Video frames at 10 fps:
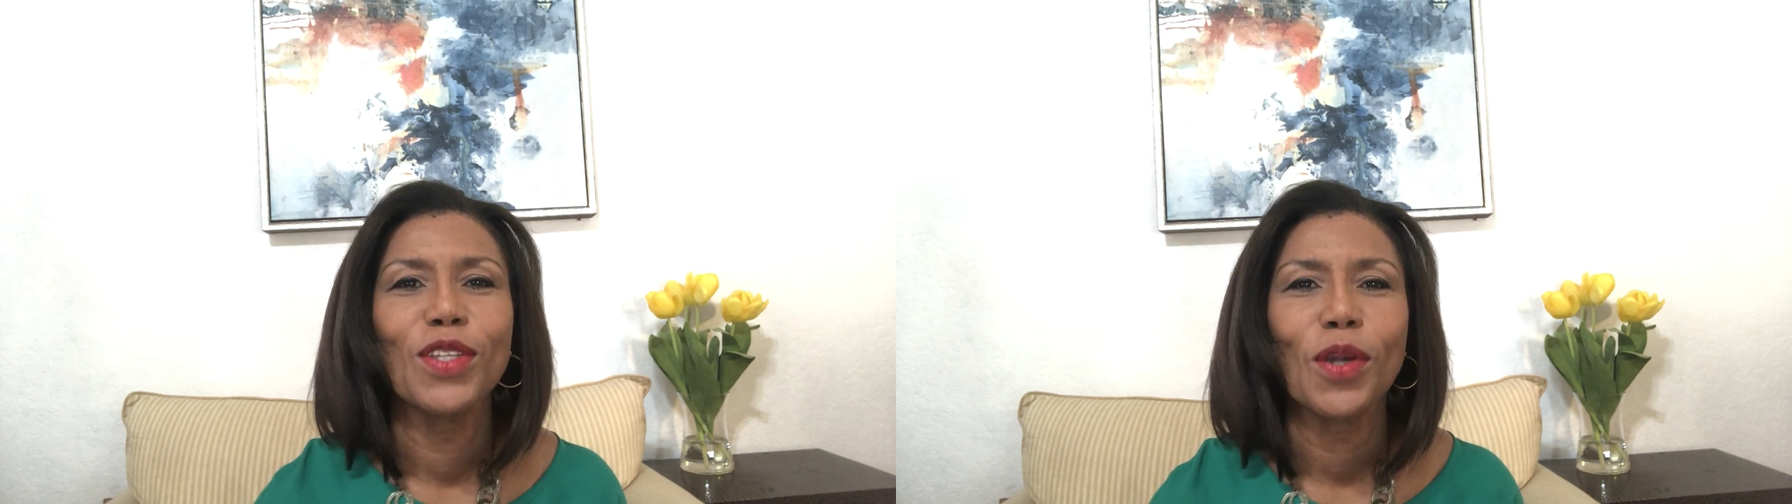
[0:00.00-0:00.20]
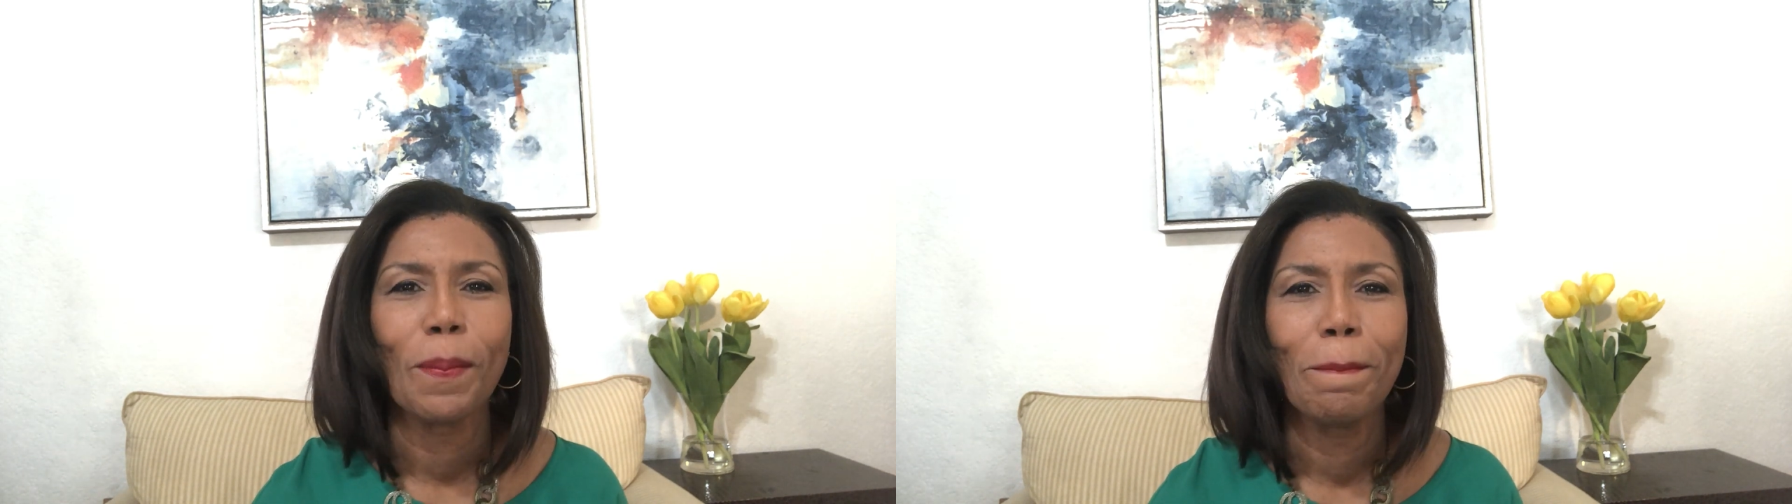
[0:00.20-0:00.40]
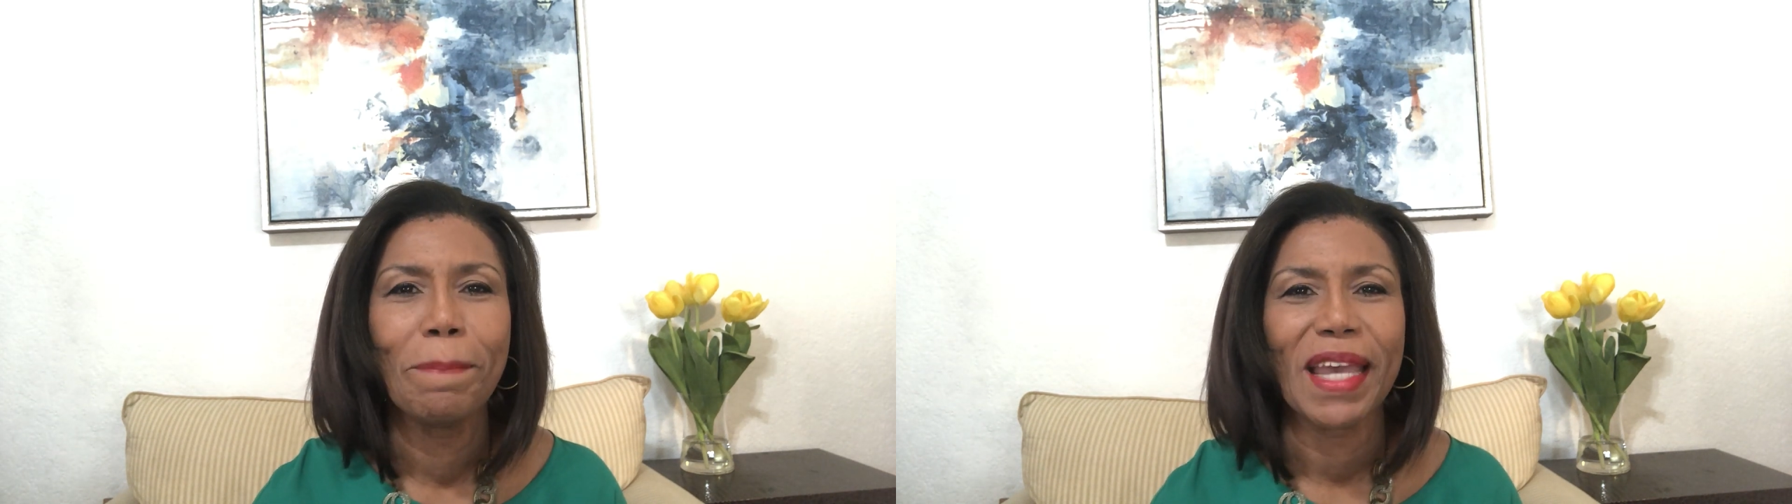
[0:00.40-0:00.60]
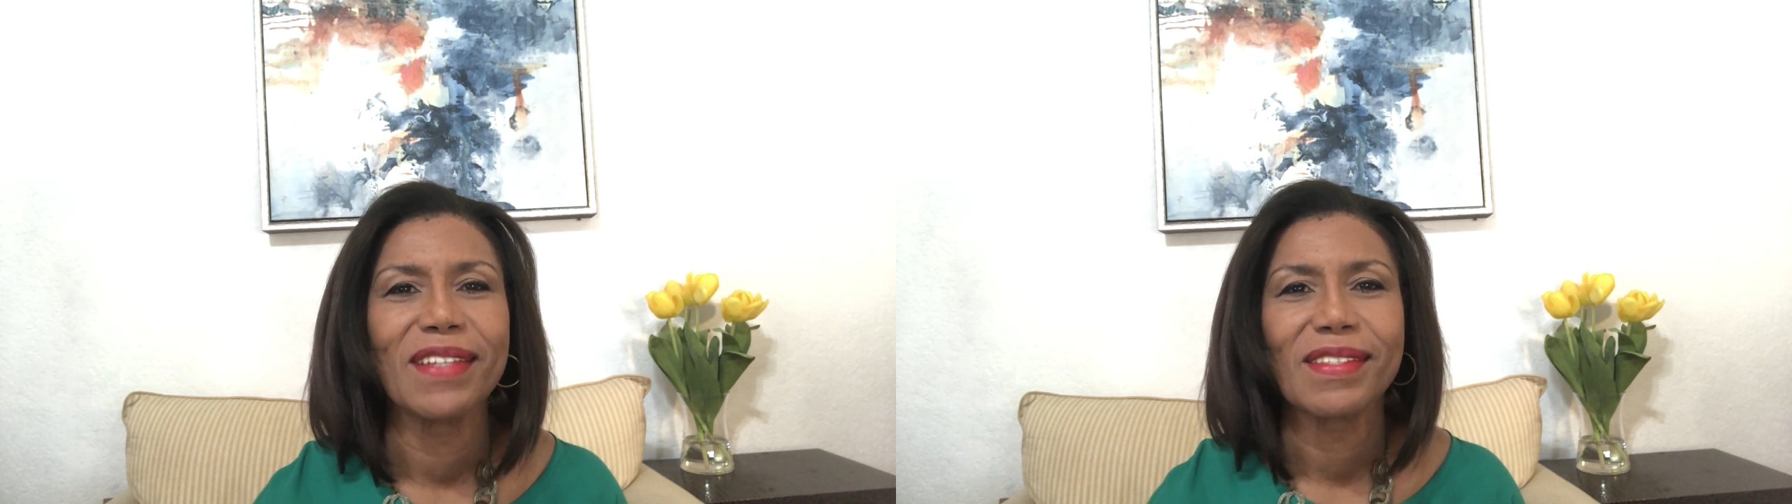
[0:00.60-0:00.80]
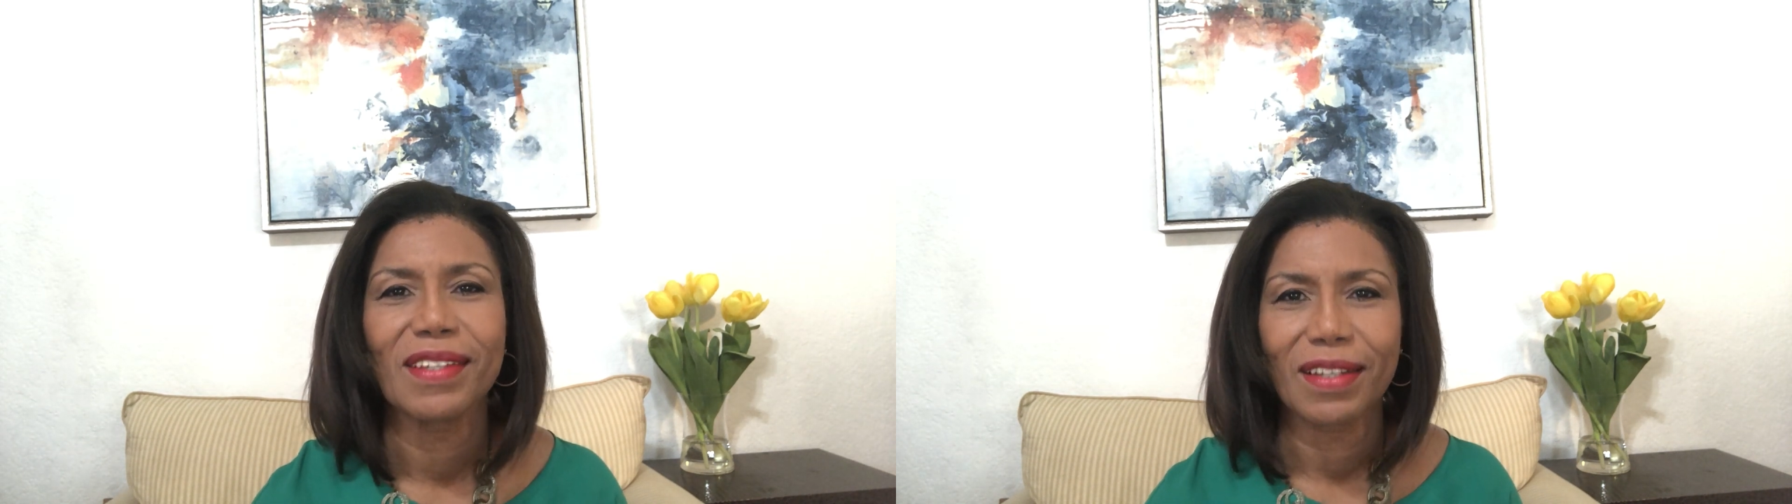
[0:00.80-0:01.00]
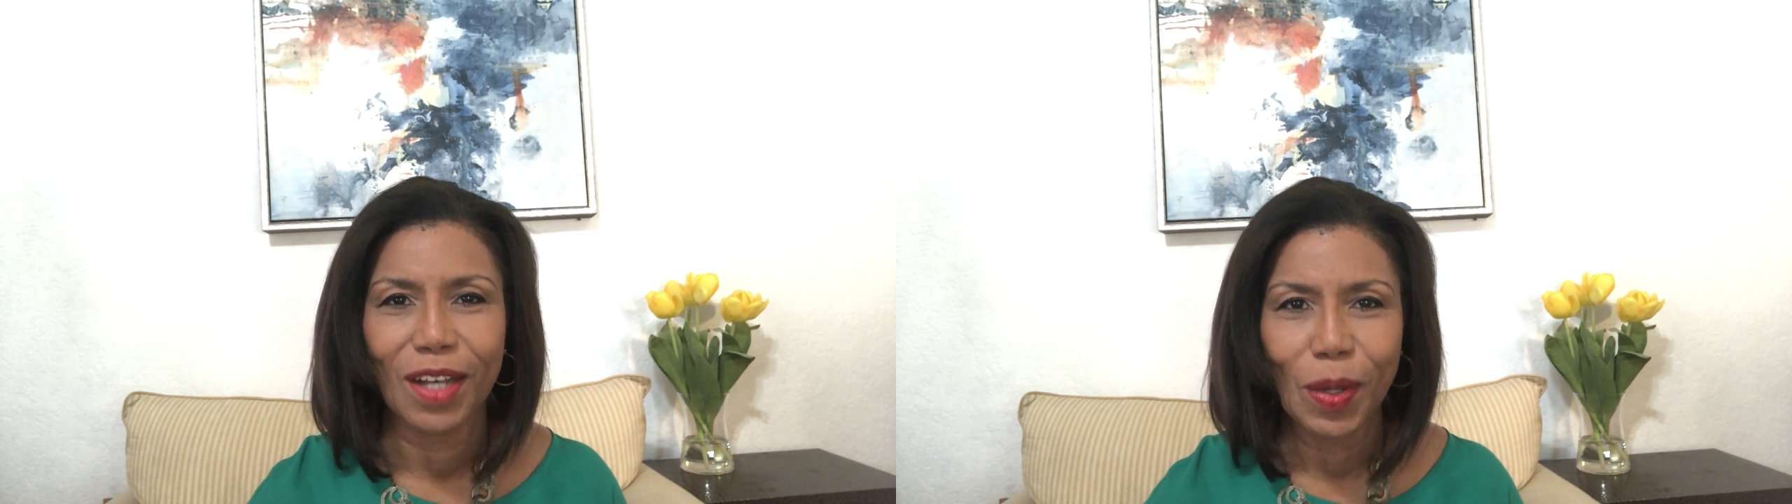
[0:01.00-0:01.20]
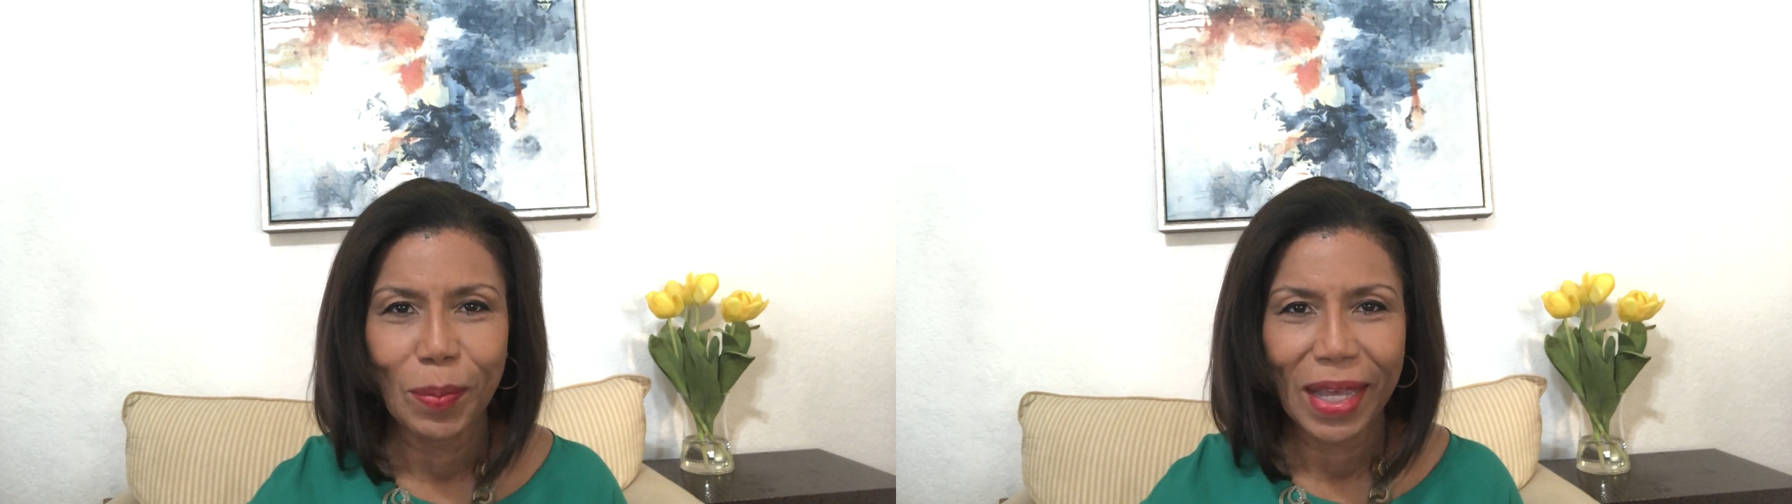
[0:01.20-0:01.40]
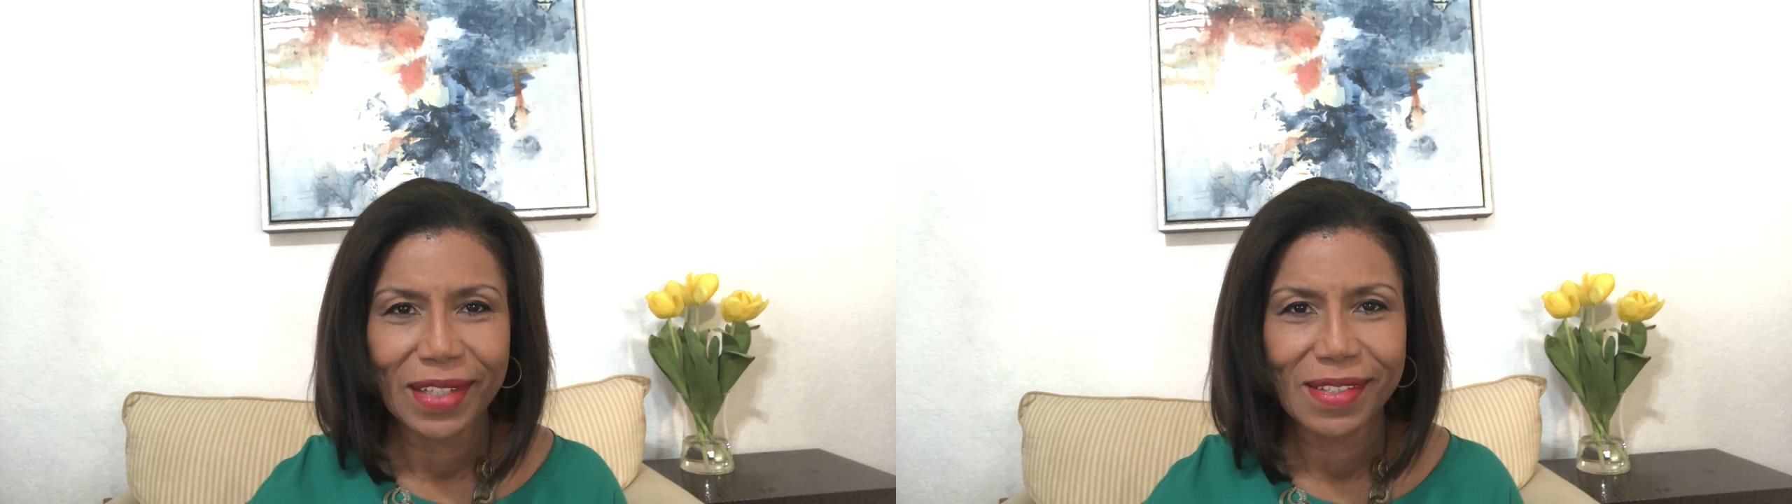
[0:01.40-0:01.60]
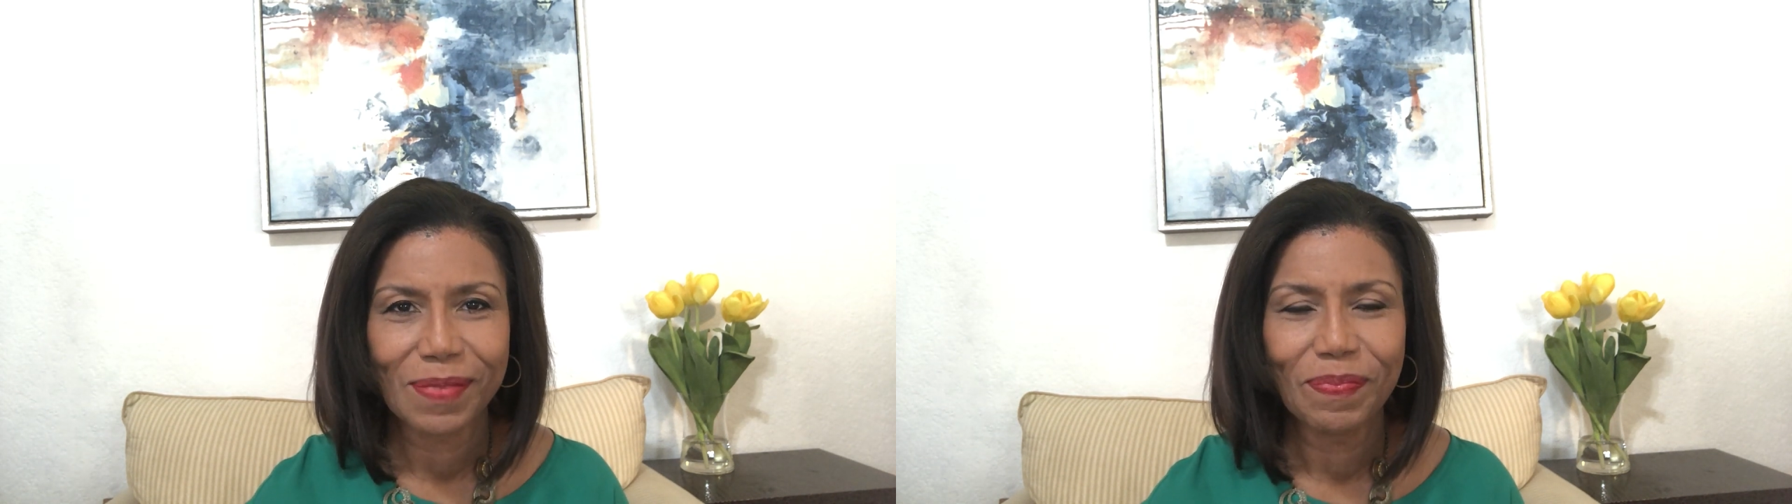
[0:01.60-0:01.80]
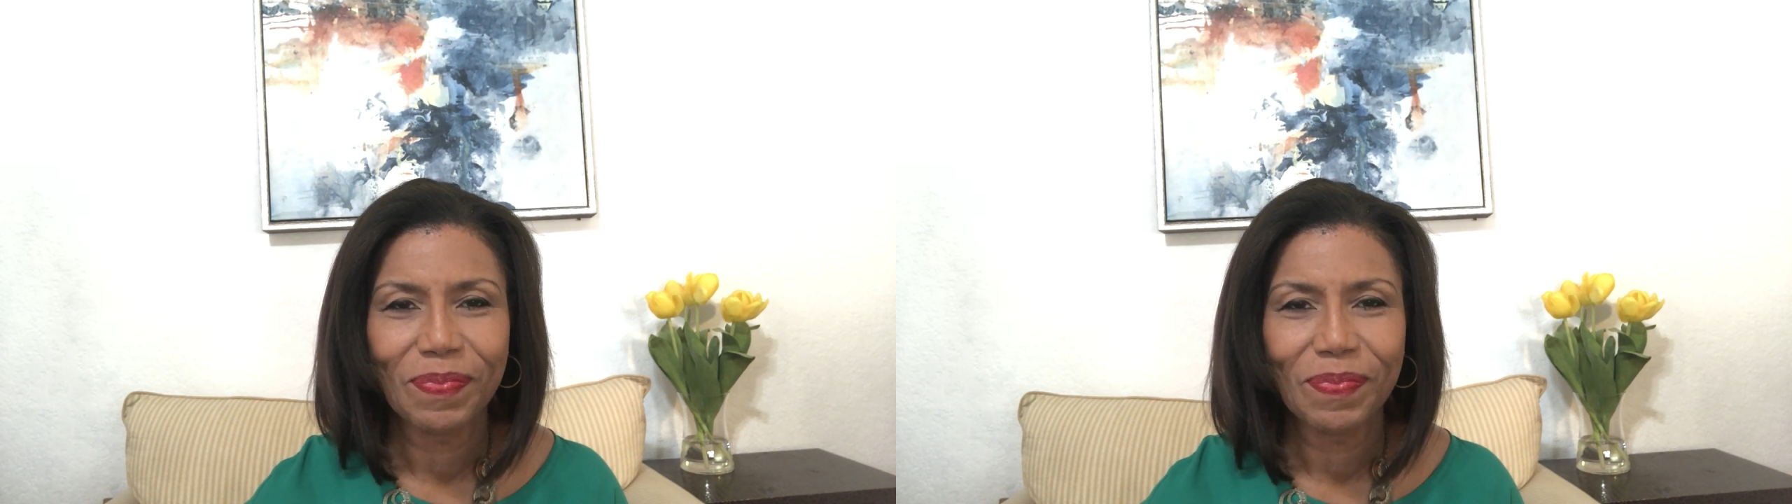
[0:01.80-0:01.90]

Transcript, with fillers: Your Best Comebacks.